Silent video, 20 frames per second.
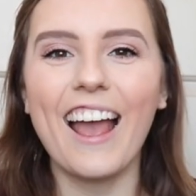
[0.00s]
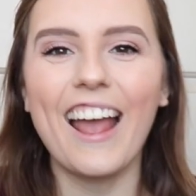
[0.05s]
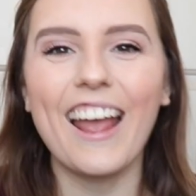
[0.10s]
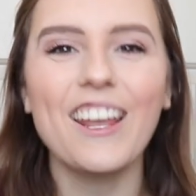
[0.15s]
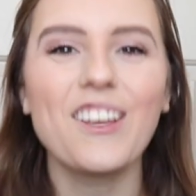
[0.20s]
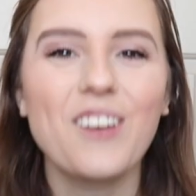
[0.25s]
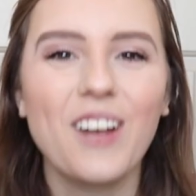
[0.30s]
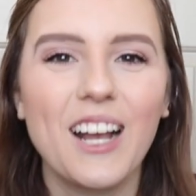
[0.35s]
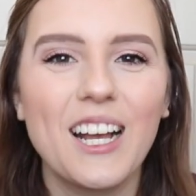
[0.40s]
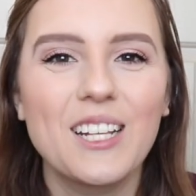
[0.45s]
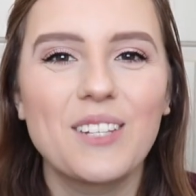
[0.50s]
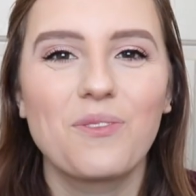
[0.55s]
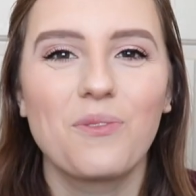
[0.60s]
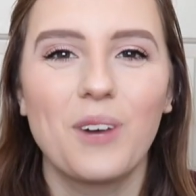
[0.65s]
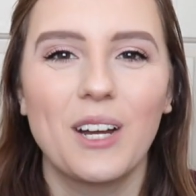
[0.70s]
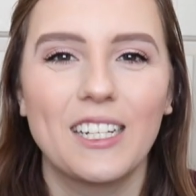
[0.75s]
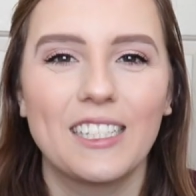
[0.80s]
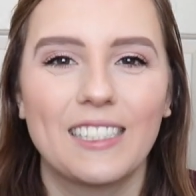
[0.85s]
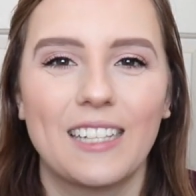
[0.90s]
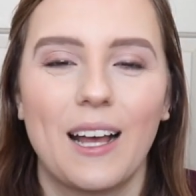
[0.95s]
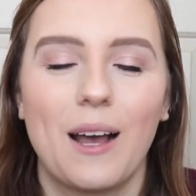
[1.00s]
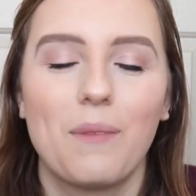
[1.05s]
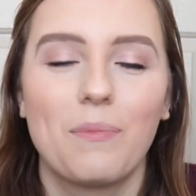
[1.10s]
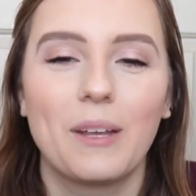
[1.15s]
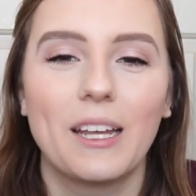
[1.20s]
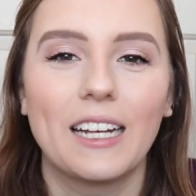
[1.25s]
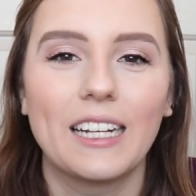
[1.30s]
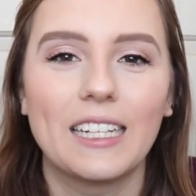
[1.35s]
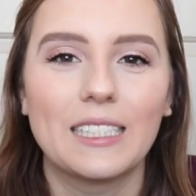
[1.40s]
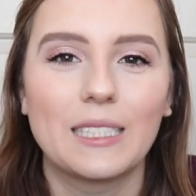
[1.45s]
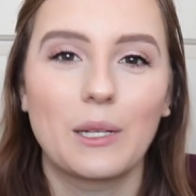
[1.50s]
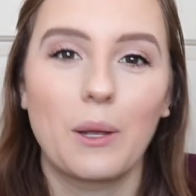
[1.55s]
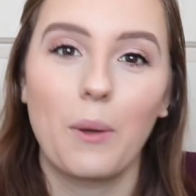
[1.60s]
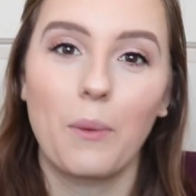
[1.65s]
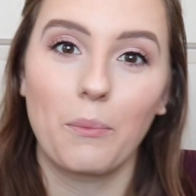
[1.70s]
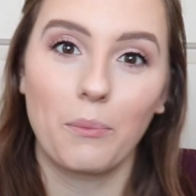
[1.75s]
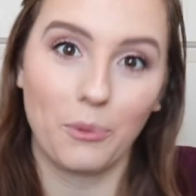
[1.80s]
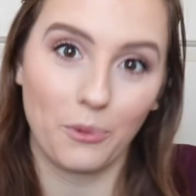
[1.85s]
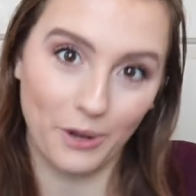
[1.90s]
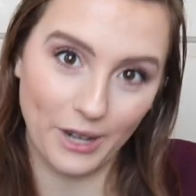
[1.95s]
Hey you guys, what is up? It is
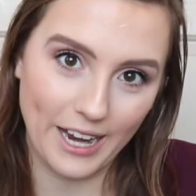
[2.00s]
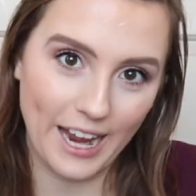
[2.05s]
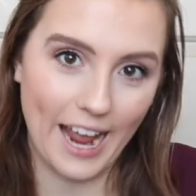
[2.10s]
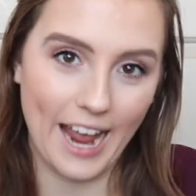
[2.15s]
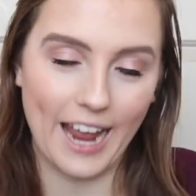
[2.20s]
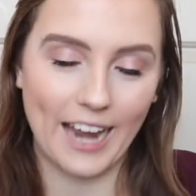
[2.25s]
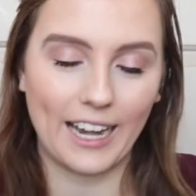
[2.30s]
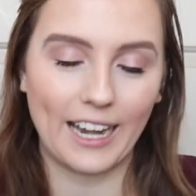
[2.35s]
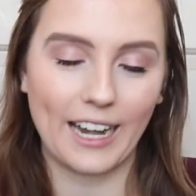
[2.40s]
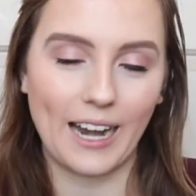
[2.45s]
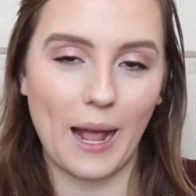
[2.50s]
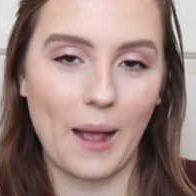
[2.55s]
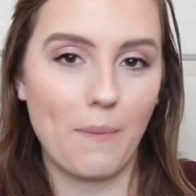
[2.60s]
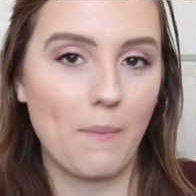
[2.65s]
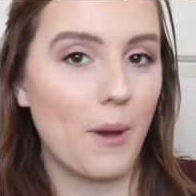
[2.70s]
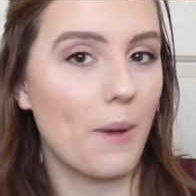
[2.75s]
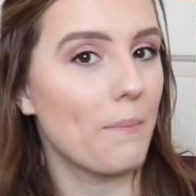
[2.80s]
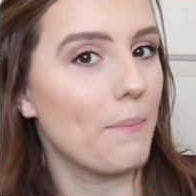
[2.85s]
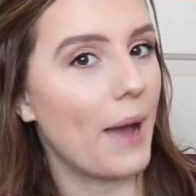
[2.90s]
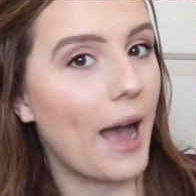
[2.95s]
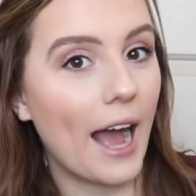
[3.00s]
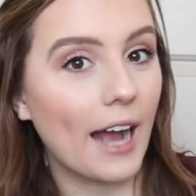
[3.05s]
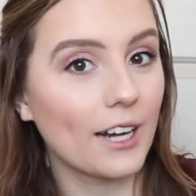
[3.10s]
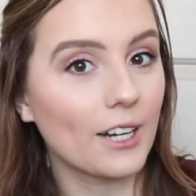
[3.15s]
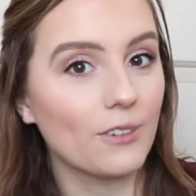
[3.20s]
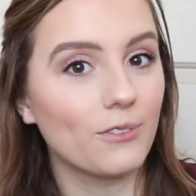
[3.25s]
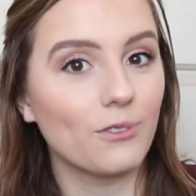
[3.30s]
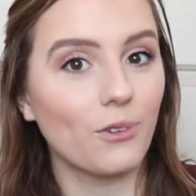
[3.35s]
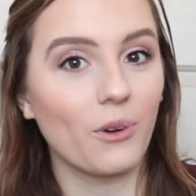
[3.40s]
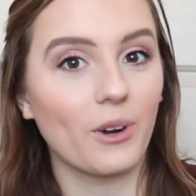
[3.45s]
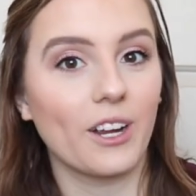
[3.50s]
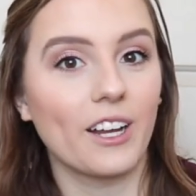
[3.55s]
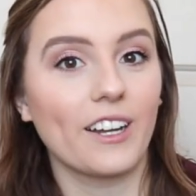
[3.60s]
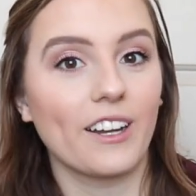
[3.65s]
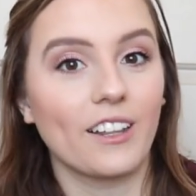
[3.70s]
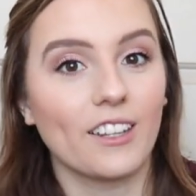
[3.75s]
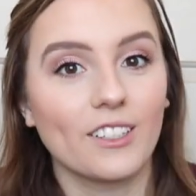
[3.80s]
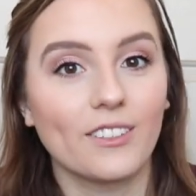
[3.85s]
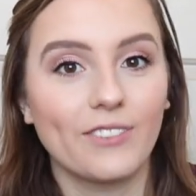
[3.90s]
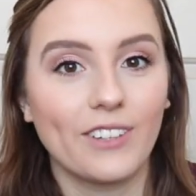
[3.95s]
Brienne, and I'm back for
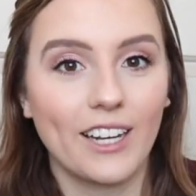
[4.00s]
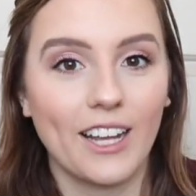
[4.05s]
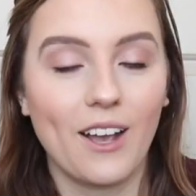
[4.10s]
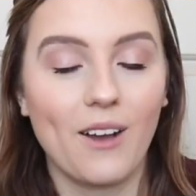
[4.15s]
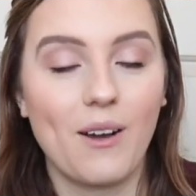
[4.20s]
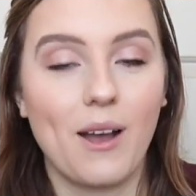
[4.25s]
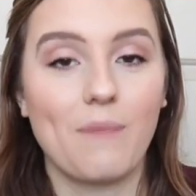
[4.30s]
another video.